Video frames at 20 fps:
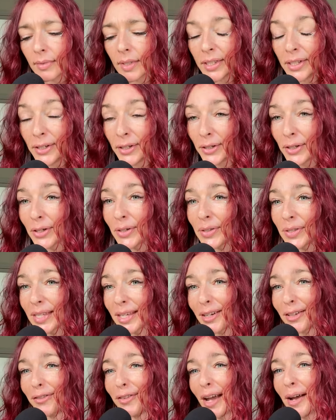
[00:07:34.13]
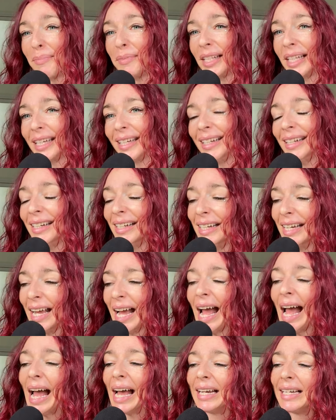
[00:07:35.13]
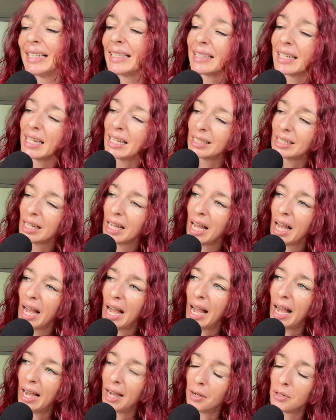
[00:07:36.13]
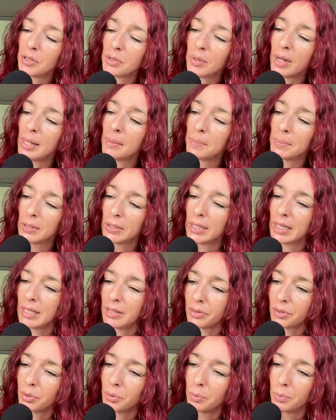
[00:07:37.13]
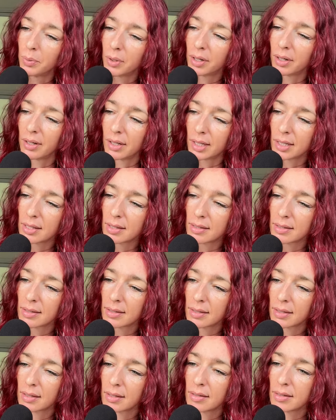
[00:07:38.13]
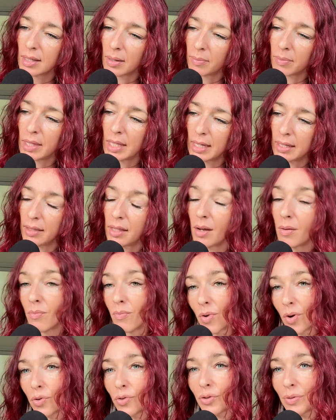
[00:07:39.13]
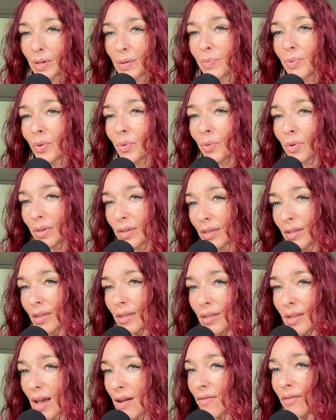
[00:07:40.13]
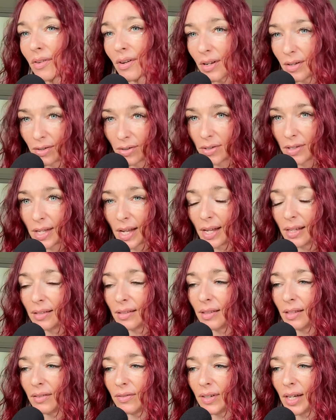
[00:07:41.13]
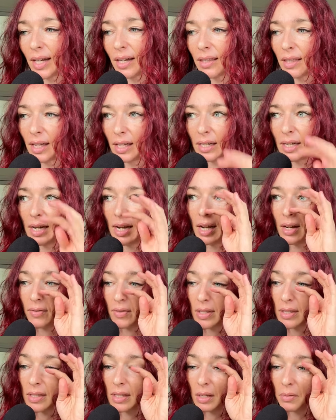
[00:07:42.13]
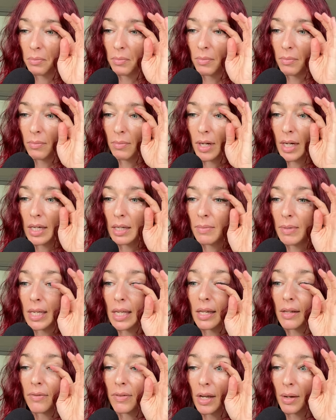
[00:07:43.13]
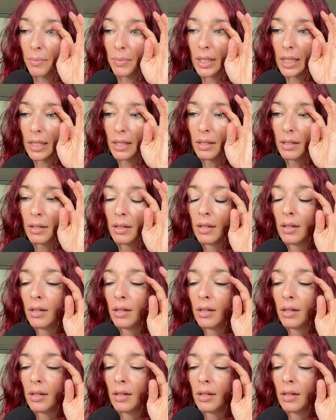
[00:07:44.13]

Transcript: you're going to go see your family." And it's like, how do I put into words something that most people will never understand? The fact that I haven't seen my immediate family